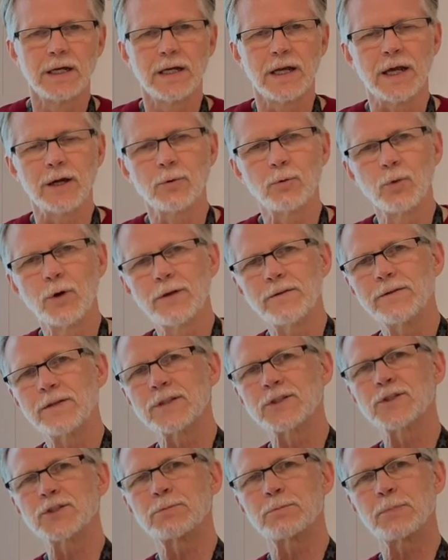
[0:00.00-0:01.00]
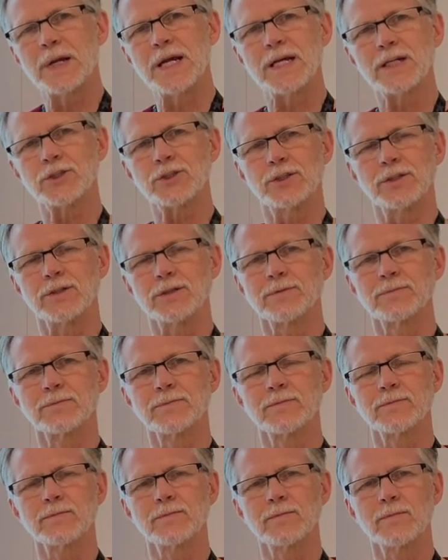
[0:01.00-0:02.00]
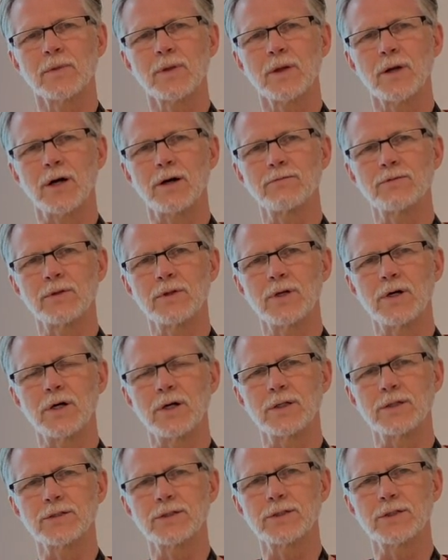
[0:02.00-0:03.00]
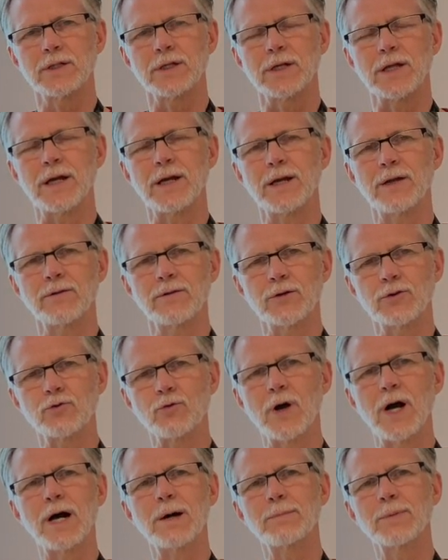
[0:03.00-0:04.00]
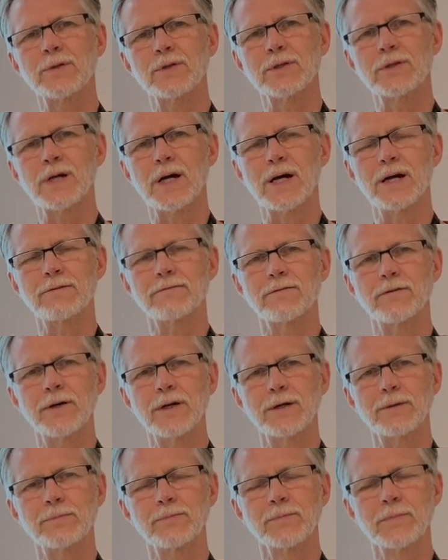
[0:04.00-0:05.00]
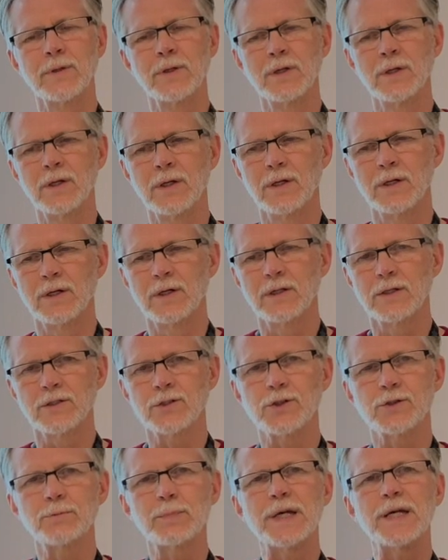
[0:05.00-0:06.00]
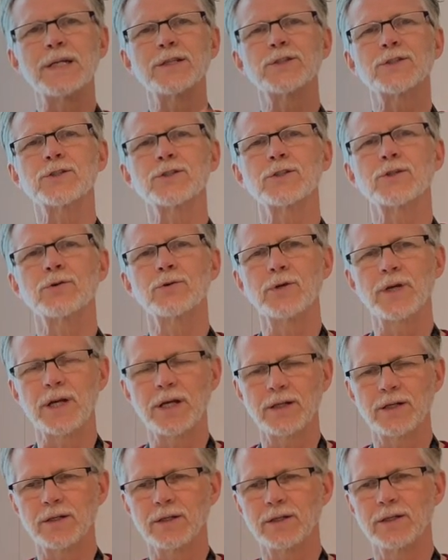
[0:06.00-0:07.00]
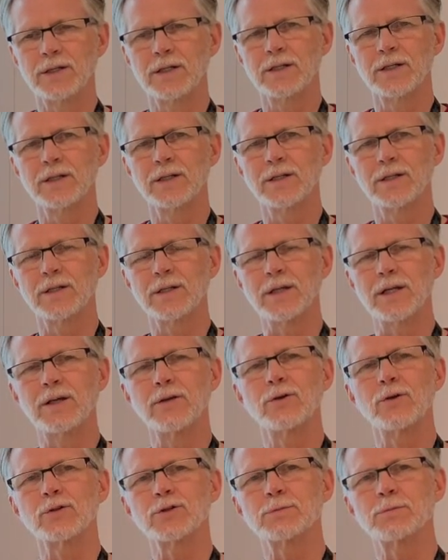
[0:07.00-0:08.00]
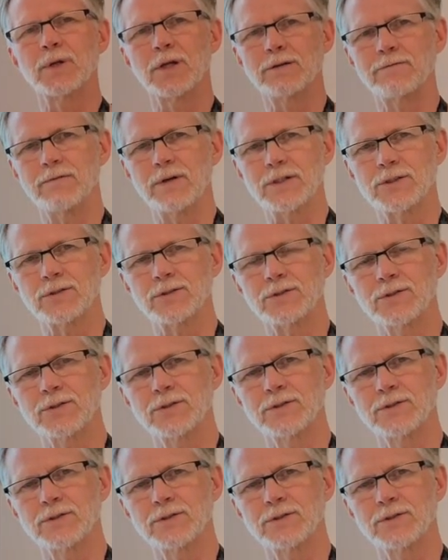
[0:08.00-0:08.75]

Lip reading: And with the expansion of the lungs and the drop in the diaphragm, space is created in those blood vessels.